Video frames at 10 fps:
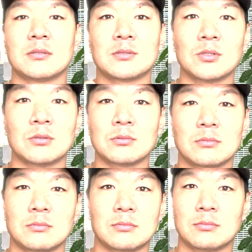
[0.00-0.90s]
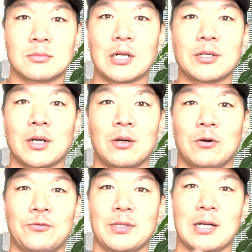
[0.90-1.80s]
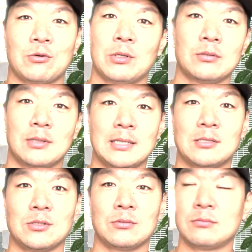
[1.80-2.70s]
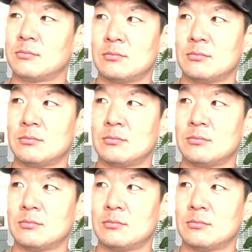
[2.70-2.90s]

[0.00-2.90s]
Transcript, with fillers: So there you go. Hopefully that quote lets you